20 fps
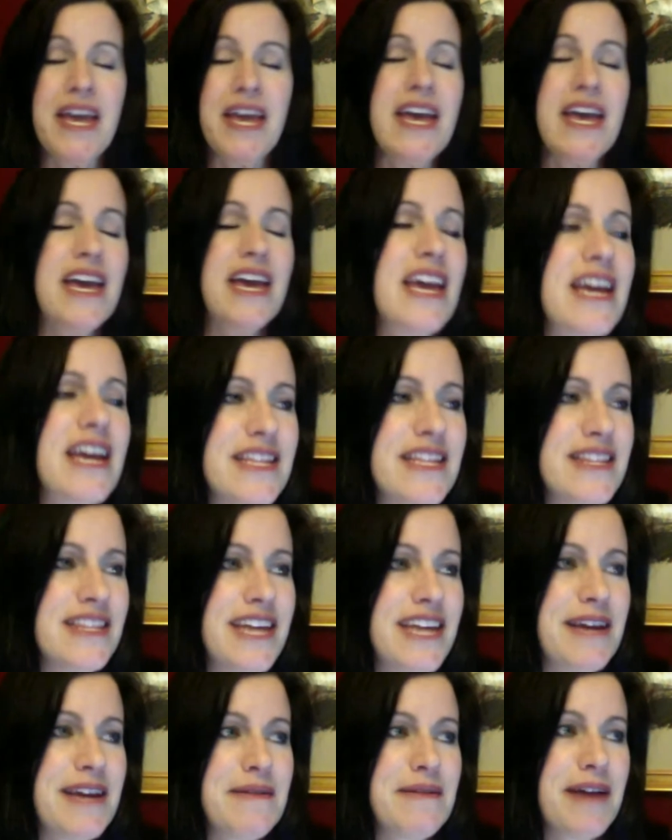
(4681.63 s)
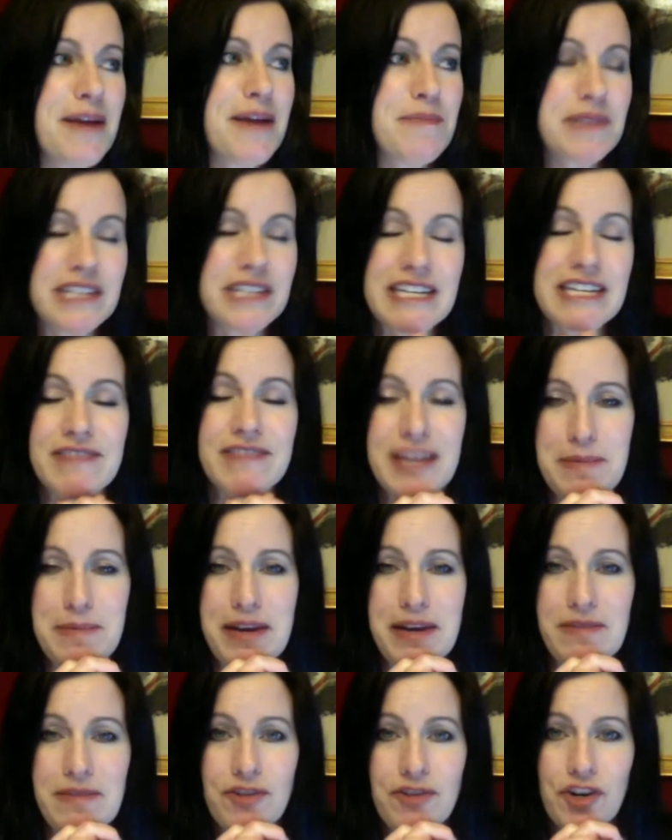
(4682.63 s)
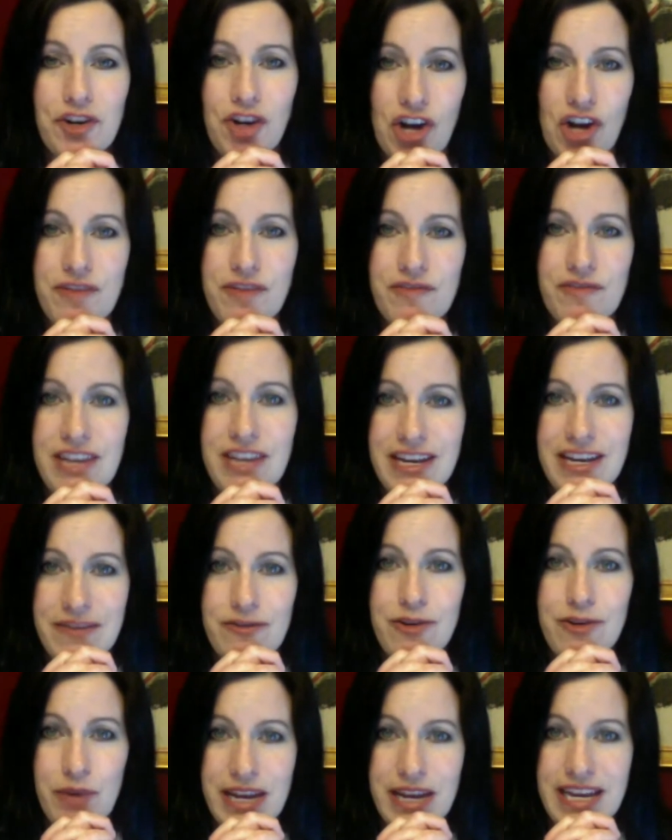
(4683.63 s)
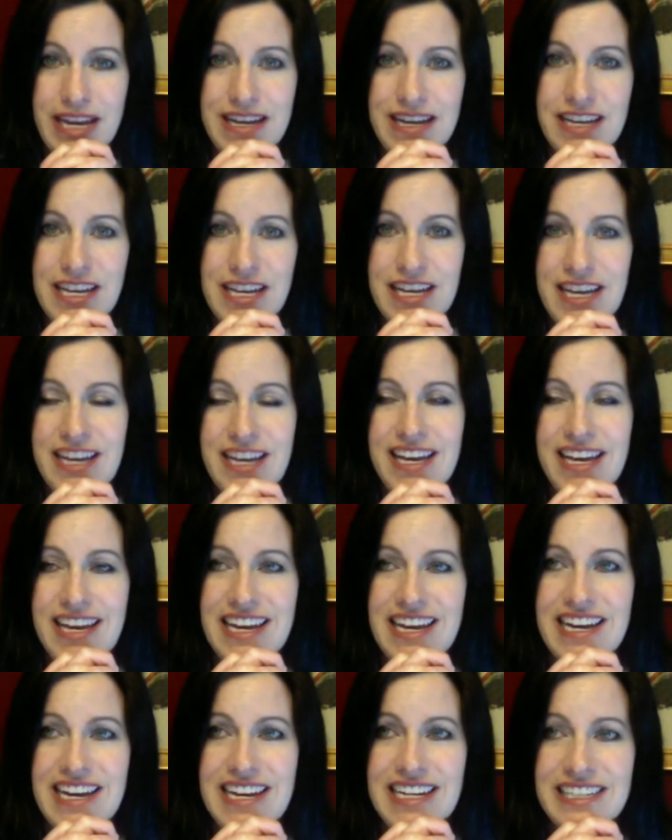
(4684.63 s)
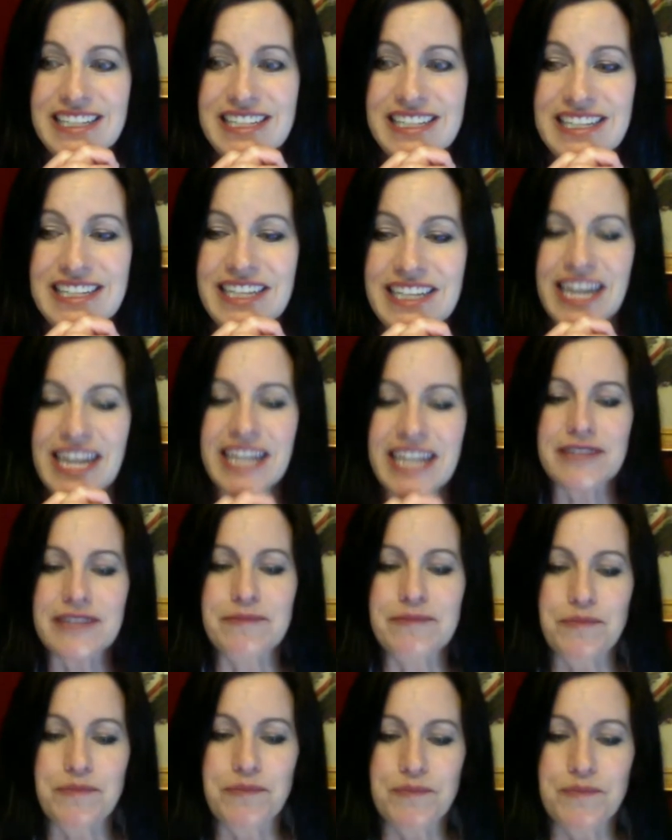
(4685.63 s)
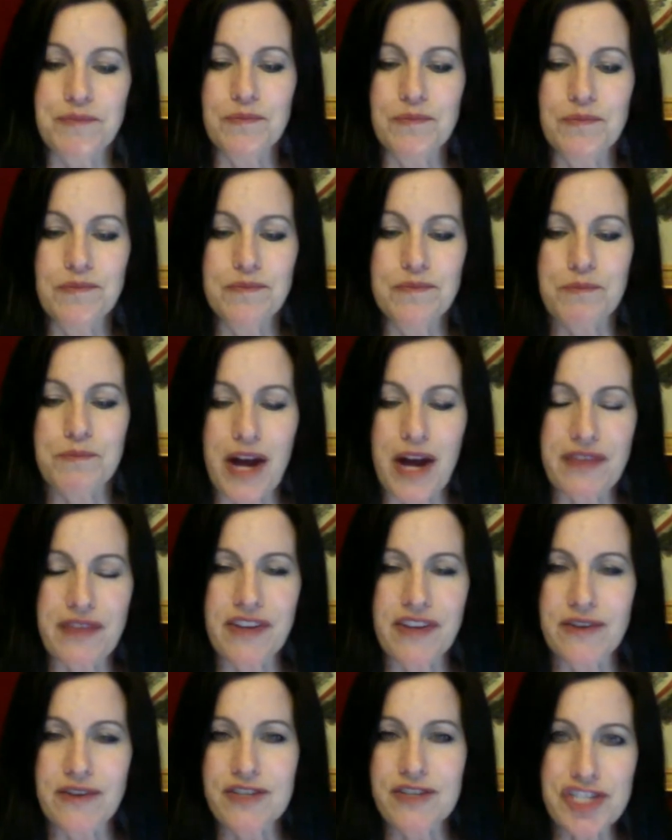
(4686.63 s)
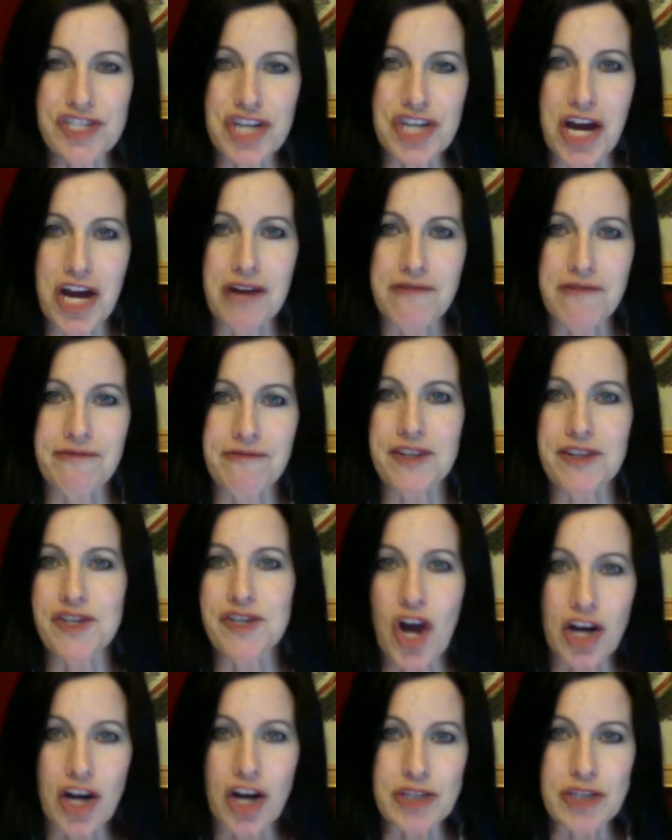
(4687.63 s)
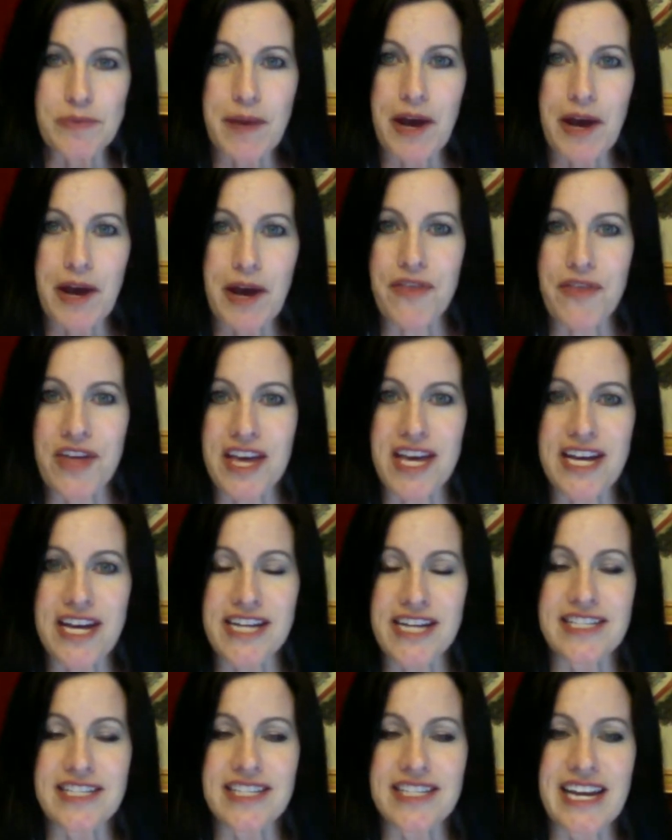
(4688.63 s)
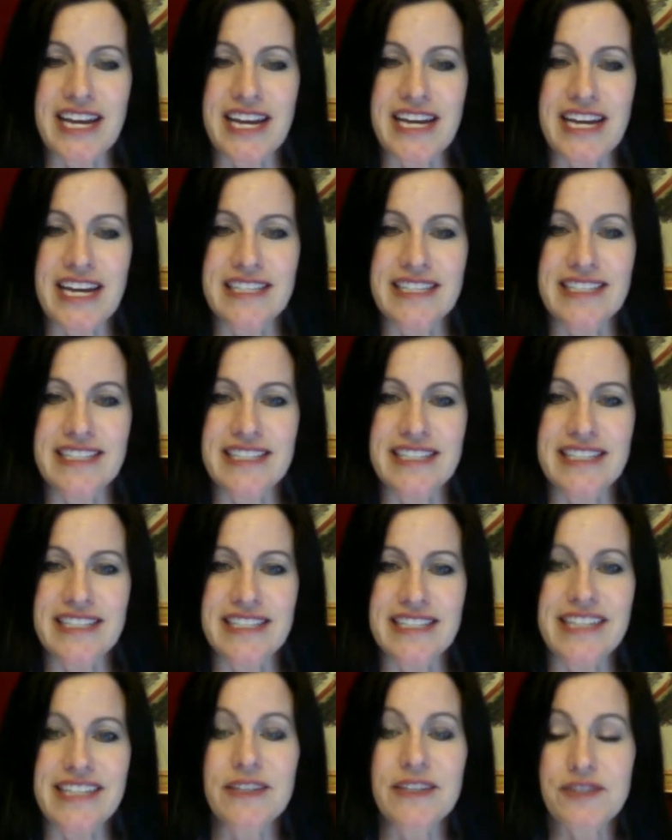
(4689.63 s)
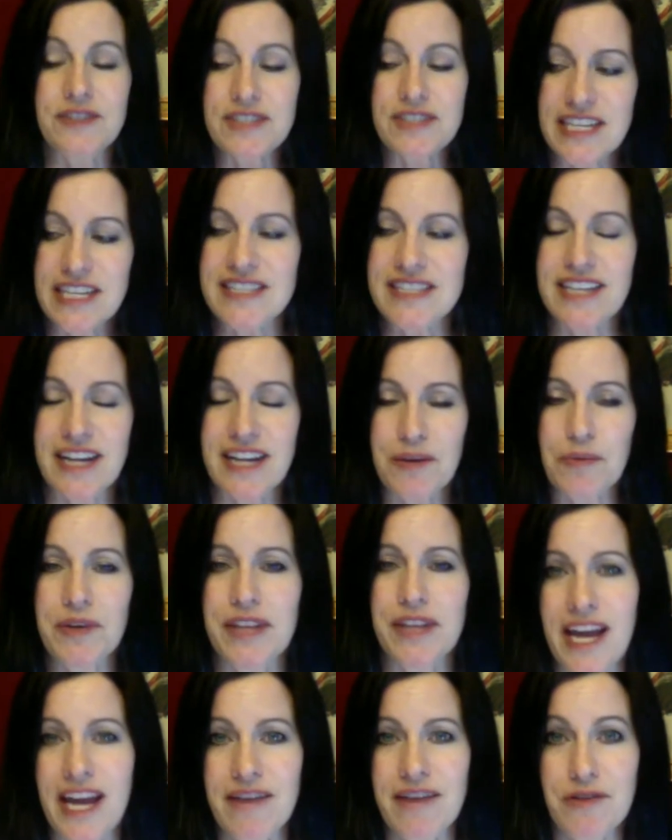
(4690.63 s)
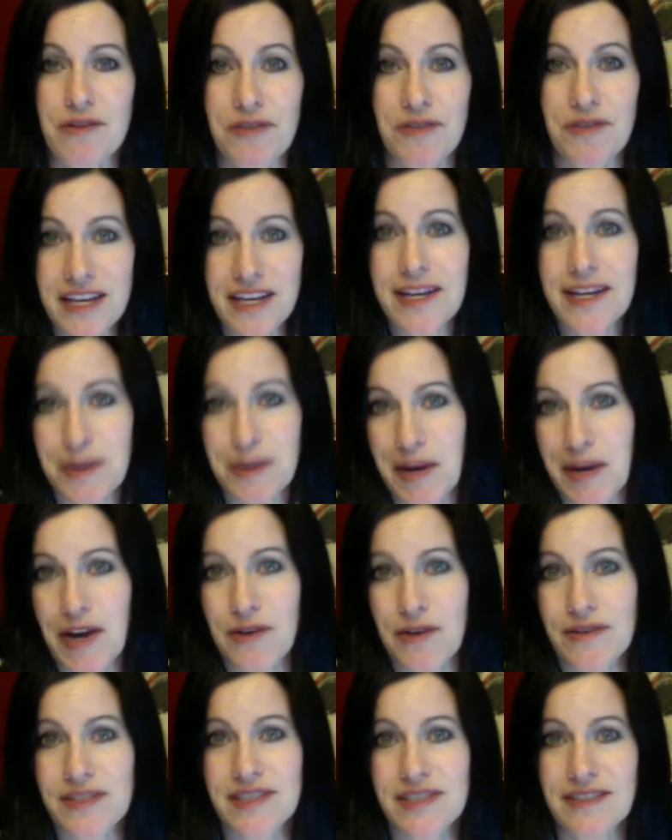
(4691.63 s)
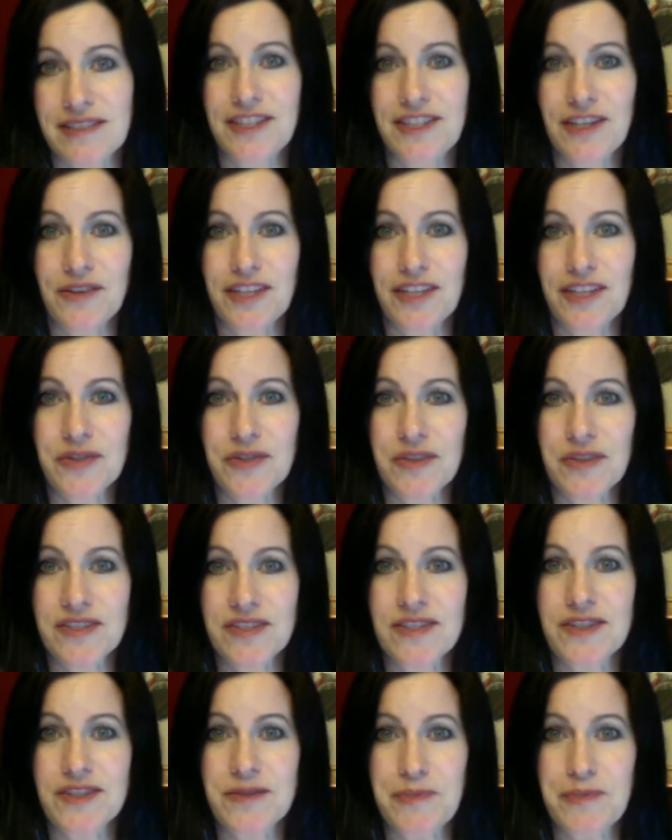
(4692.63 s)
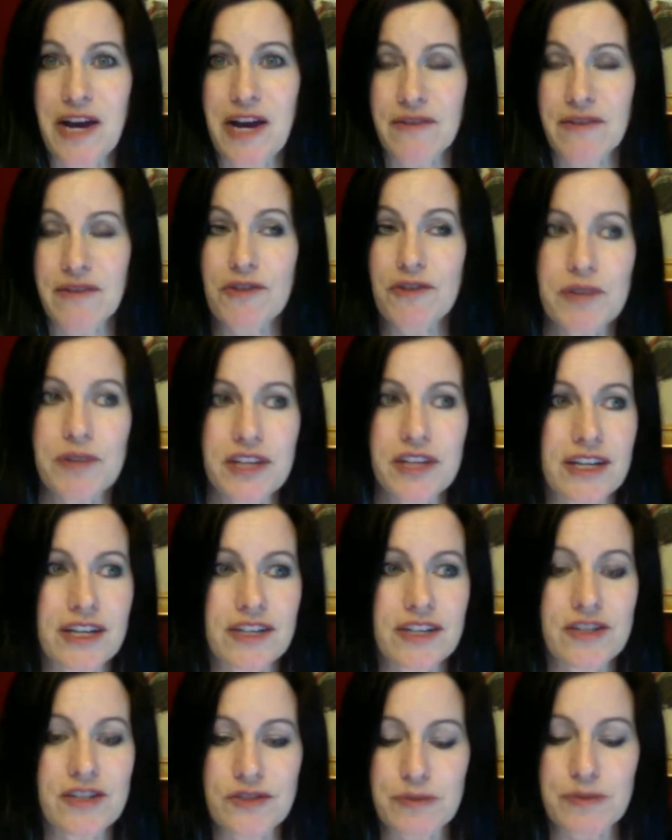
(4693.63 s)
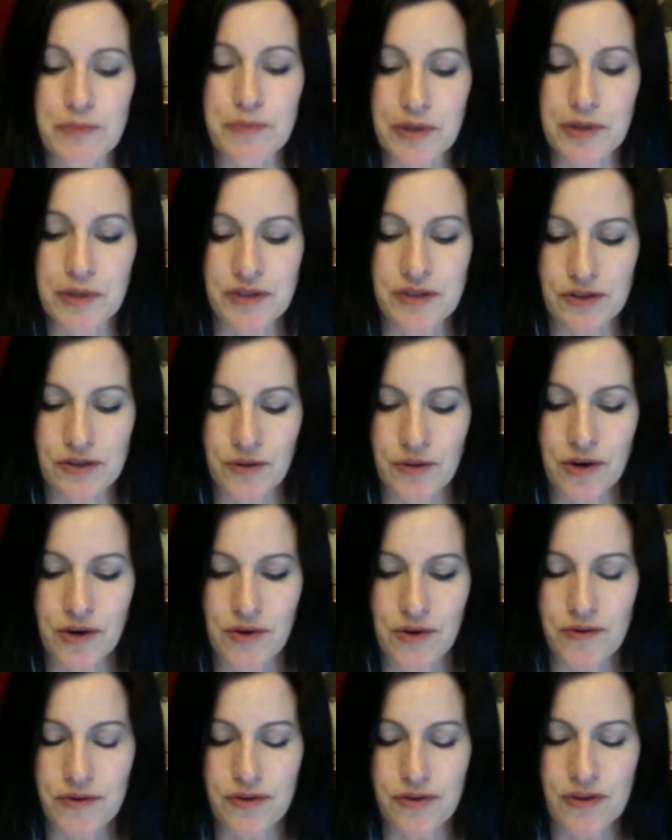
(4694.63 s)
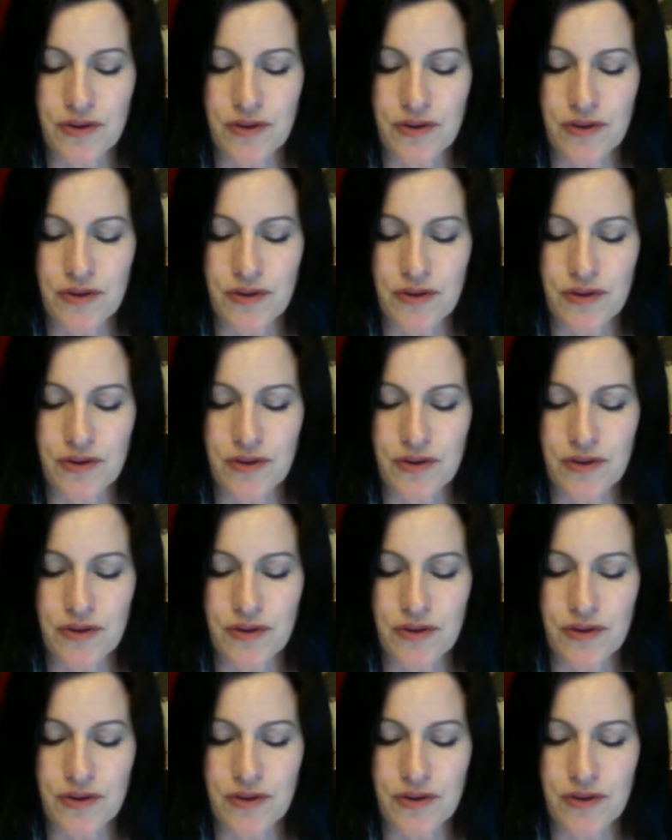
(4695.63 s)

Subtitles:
and I believe they met for coffee every week and kind of brought their stuff and talked about things, and there's things that I really have you thinking about. That's what this is about. If you're really going to do some personal growth,